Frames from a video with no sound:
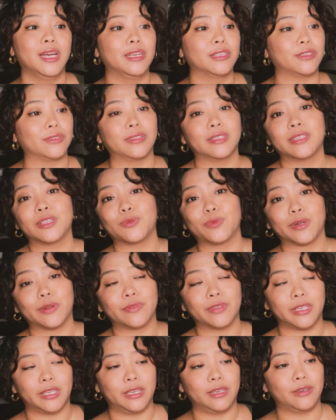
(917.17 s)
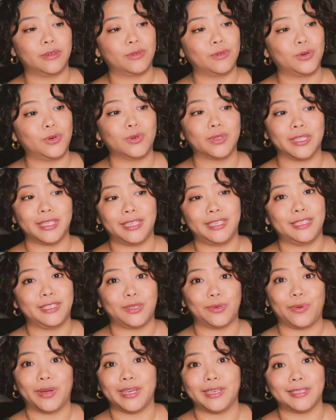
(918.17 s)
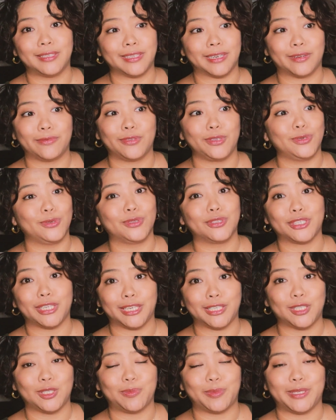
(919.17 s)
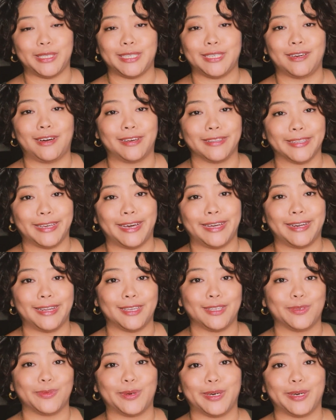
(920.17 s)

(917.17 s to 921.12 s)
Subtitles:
So this is one of the cool and easy ways that I've used ChatGPT on that as